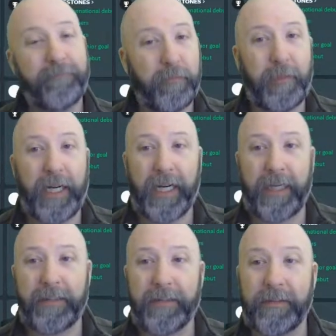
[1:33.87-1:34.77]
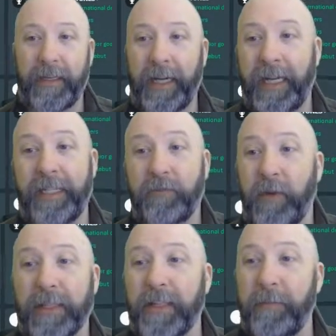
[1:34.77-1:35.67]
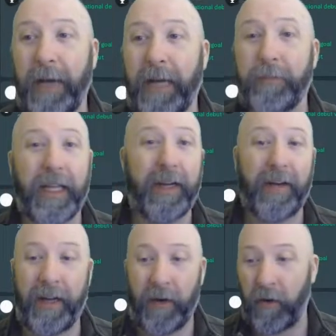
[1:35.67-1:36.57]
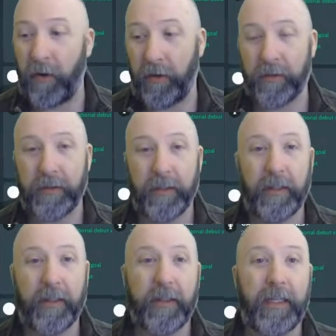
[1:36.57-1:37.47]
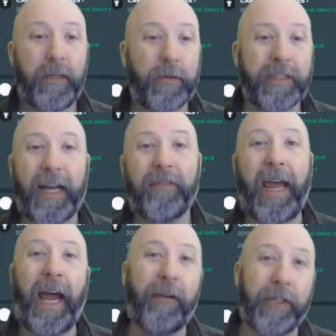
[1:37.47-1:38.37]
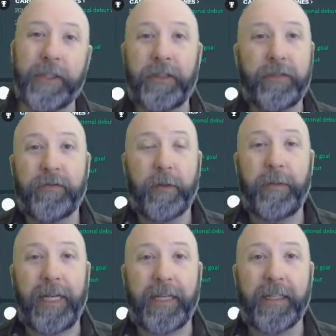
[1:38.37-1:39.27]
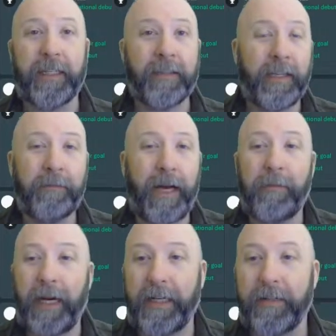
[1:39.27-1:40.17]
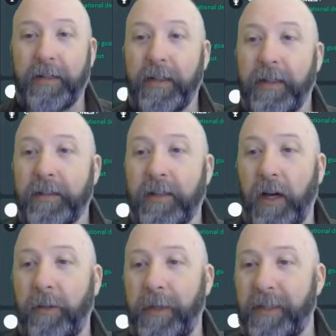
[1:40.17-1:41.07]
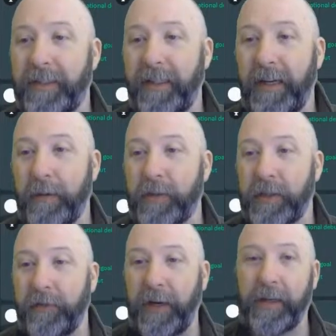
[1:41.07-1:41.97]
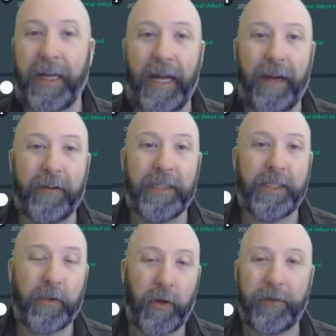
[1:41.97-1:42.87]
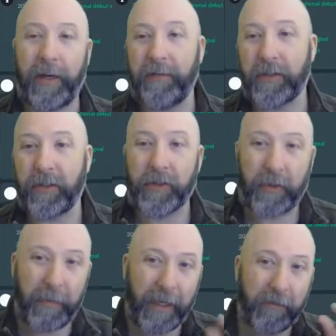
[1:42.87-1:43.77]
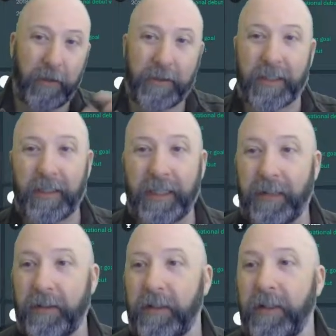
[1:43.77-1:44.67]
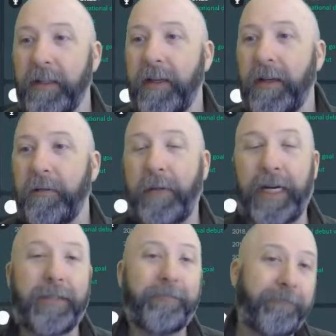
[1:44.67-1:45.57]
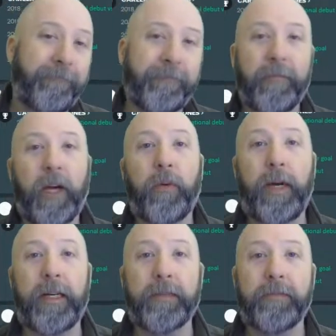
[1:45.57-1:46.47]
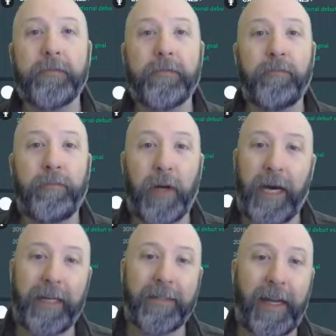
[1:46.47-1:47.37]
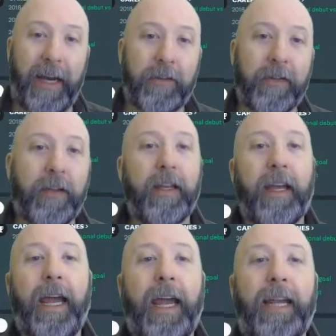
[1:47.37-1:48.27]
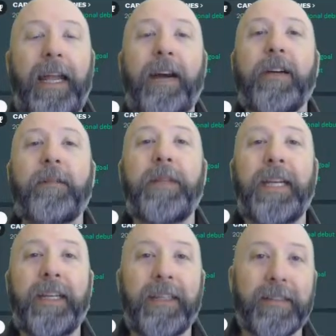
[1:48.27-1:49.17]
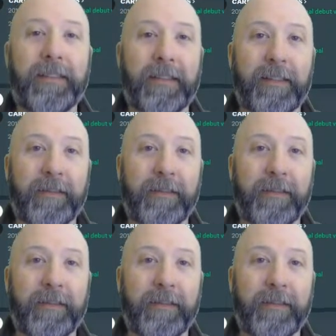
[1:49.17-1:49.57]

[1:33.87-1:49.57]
but he wasn't a bad player at all. He was kind of average for me, in my mind. So, I mean, you can see the numbers are fairly average. He's 25 years old, so he may grow just a little. But, oh well. Brian is out, and now come the ins.